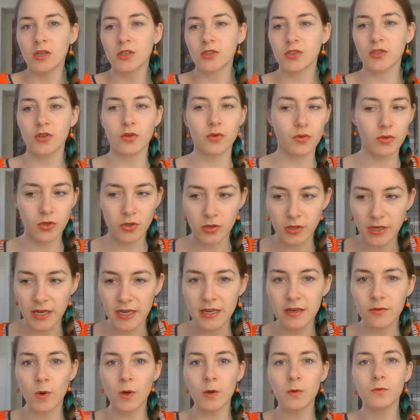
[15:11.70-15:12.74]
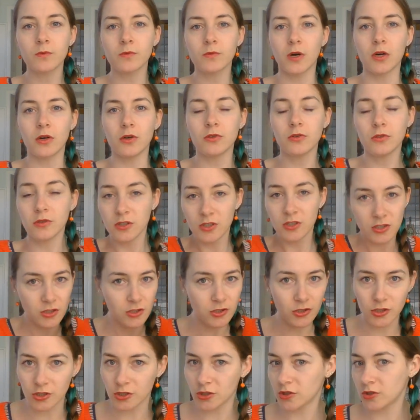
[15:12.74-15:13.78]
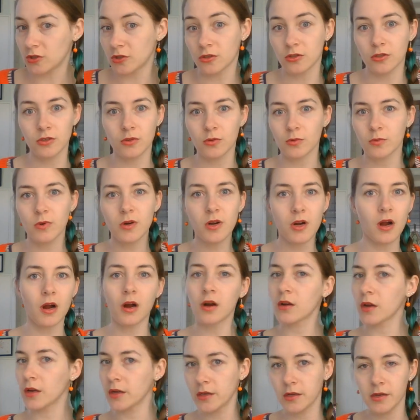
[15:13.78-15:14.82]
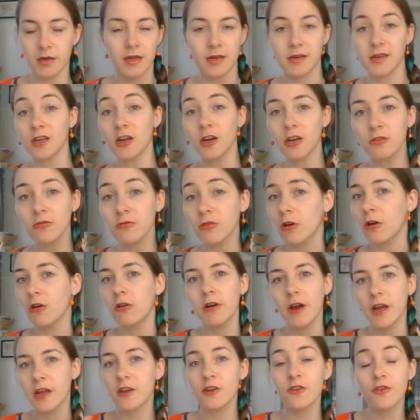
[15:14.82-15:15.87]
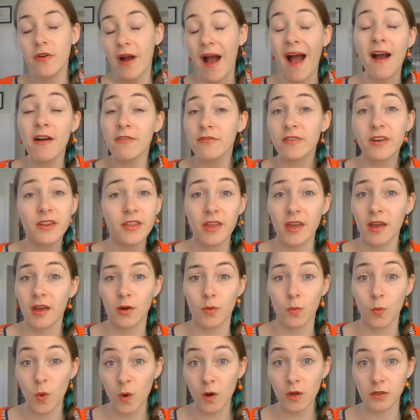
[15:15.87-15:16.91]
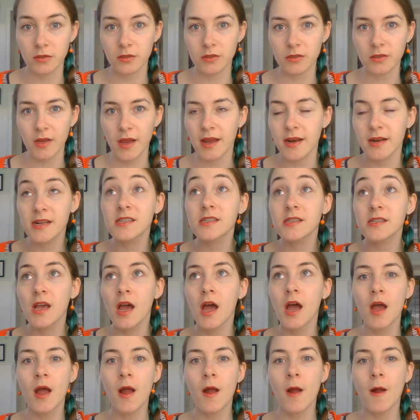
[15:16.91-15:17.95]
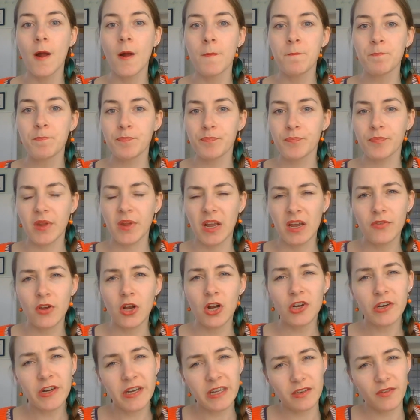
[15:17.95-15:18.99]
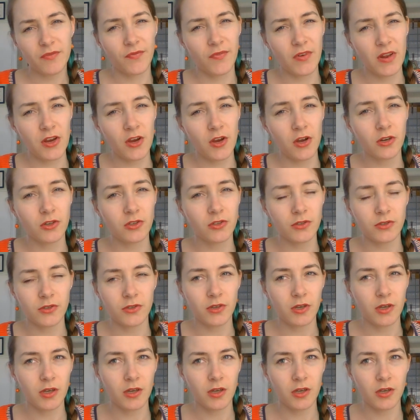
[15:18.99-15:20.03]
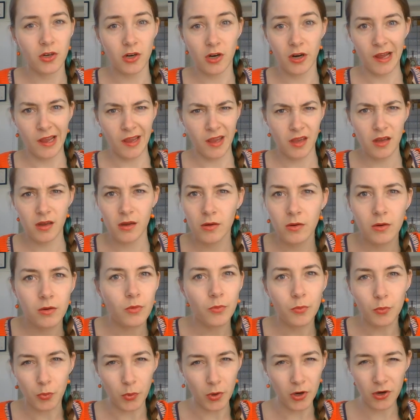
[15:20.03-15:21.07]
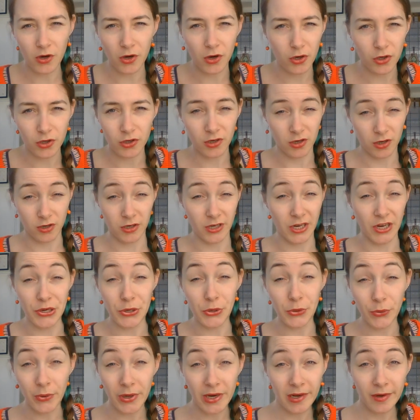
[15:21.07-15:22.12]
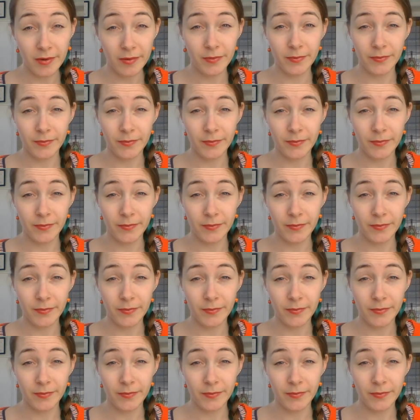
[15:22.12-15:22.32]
So you knit one row, you just turn your work, and you knit the other row, and you do everything at once. And it's, if you look at the videos, you're like, what on earth are they doing?